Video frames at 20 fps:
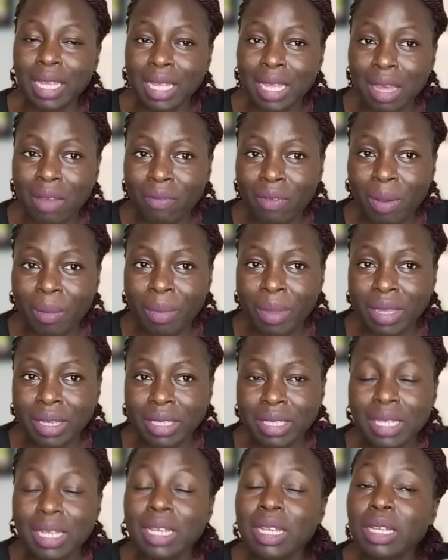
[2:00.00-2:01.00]

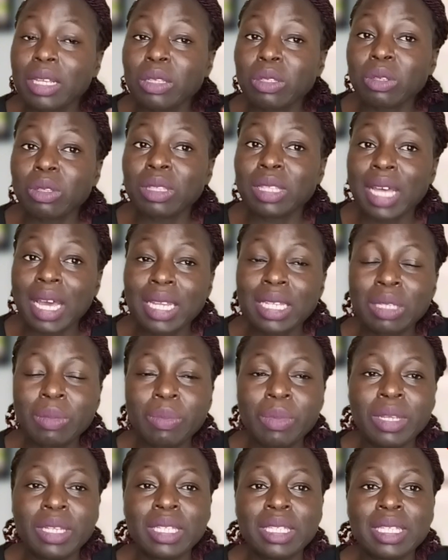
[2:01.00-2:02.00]
government. So that
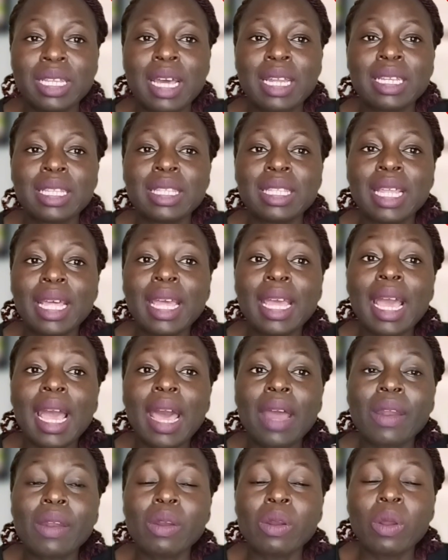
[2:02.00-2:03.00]
means that they
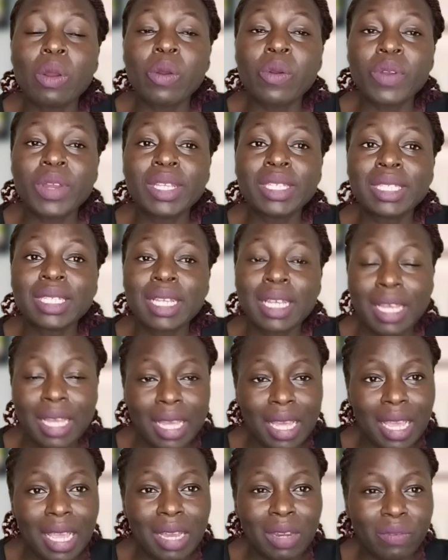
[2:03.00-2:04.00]
are low-risk
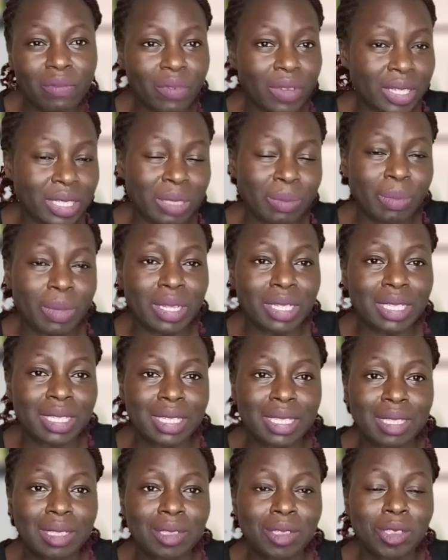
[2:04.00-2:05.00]

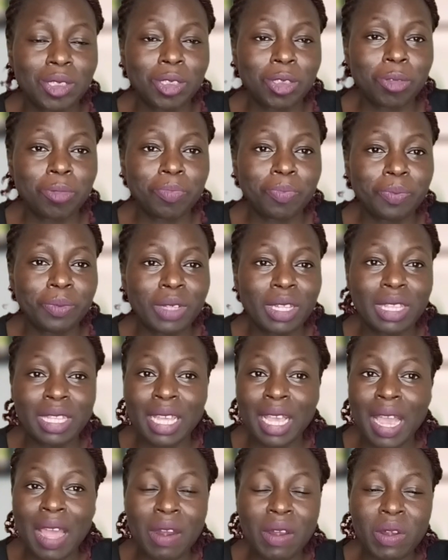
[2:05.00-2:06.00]
investments.
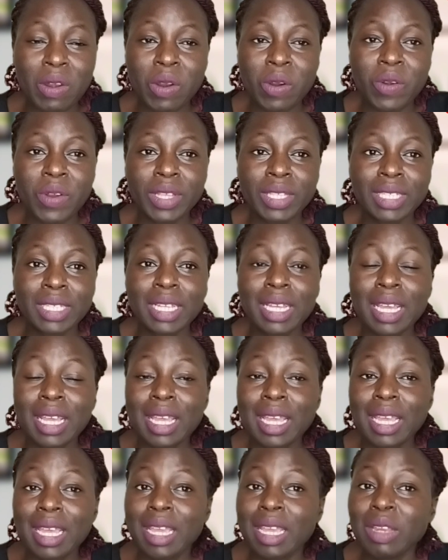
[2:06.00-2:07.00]
They are low-risk
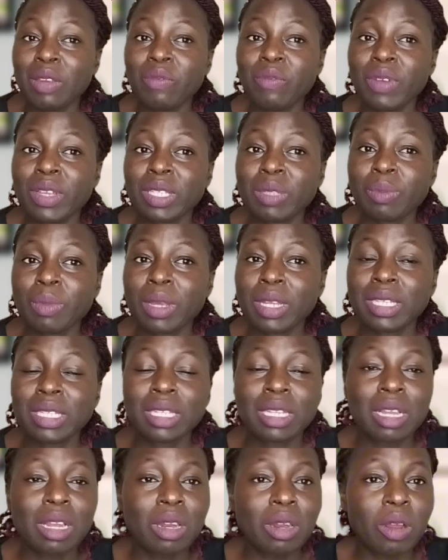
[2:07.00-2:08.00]

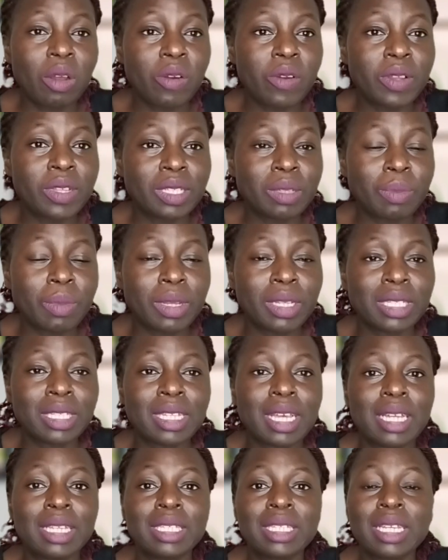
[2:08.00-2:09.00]
investments. Low risk means
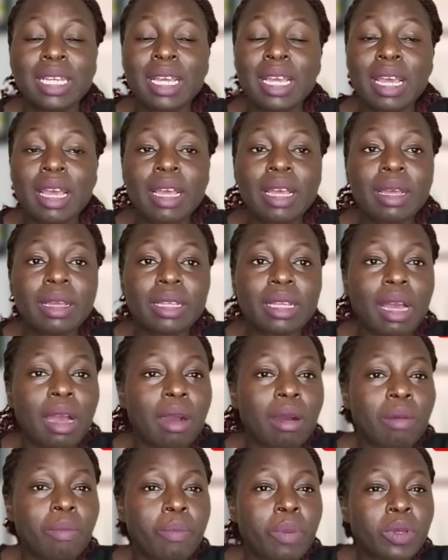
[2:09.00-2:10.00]
that
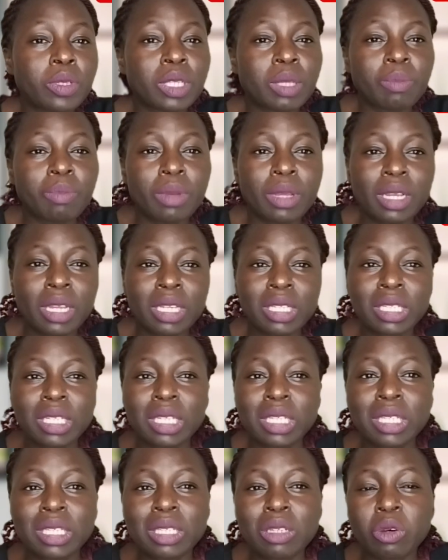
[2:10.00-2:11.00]

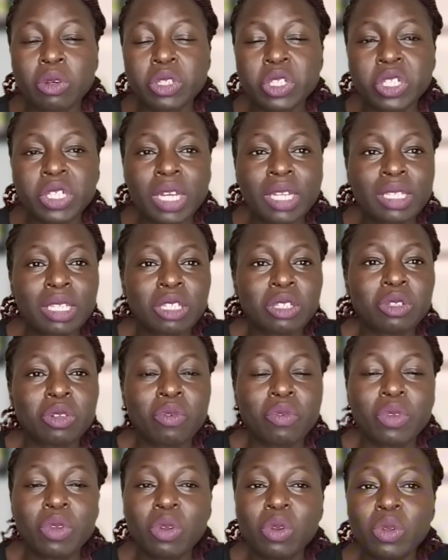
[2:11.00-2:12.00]
possibilities or chances
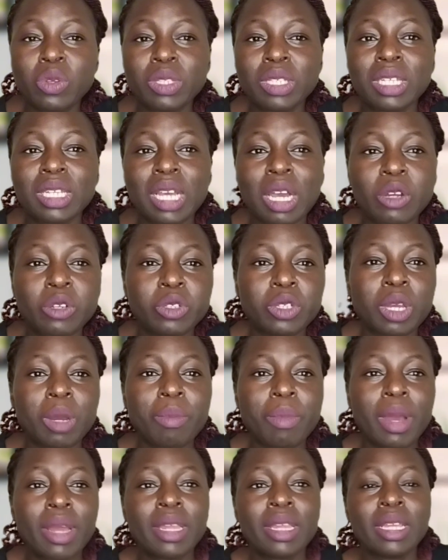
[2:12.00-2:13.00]
of you losing out your
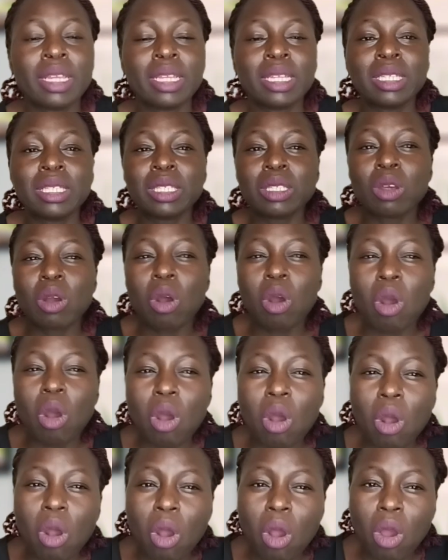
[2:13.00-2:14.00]
money is
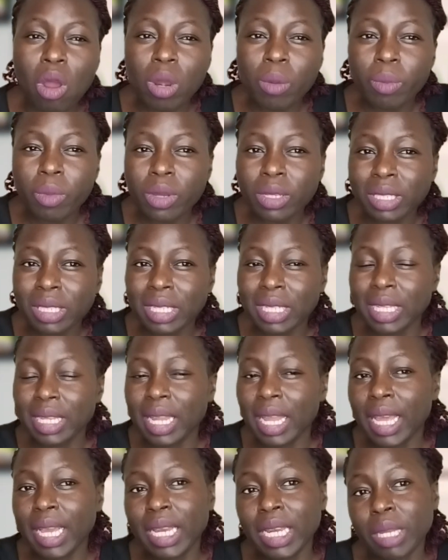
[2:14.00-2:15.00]
almost
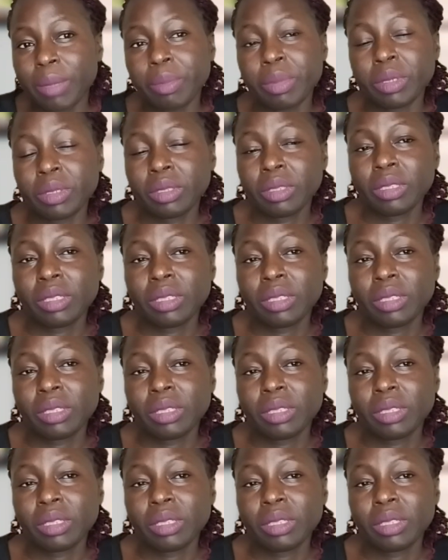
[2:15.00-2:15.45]
negligible.